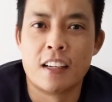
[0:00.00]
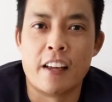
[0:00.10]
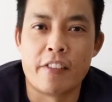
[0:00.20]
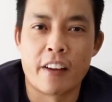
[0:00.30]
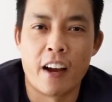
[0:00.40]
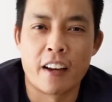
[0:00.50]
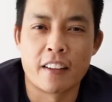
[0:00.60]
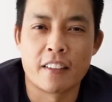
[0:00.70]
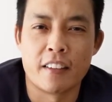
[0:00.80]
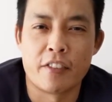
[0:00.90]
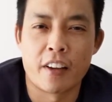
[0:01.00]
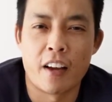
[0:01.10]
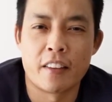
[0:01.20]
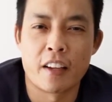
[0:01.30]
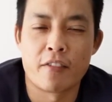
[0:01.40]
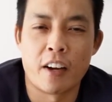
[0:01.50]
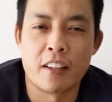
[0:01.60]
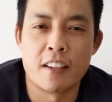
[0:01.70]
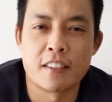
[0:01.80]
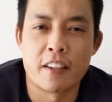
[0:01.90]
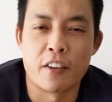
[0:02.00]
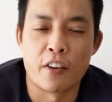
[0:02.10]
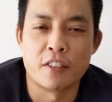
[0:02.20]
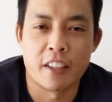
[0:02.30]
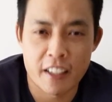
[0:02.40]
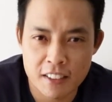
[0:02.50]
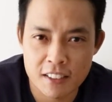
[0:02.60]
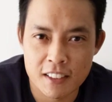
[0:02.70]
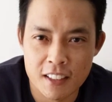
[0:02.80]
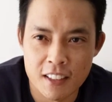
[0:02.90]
If you can't think of ideas at your desk,